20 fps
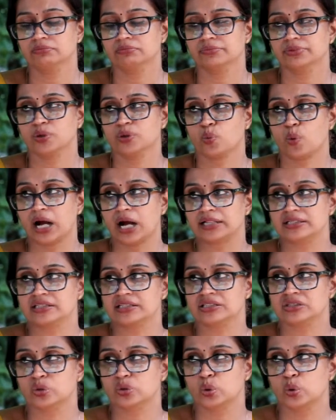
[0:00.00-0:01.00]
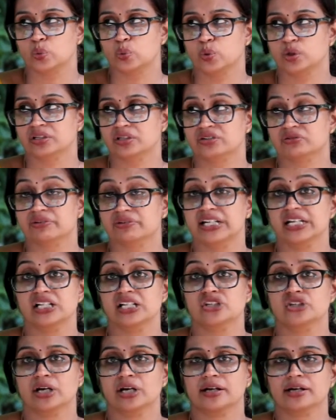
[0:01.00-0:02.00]
the ones who would
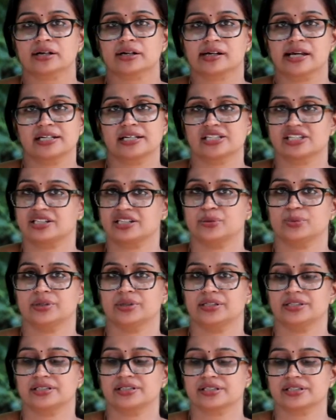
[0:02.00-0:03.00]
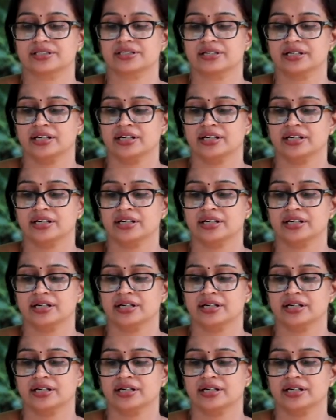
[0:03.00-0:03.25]
regenerate the world.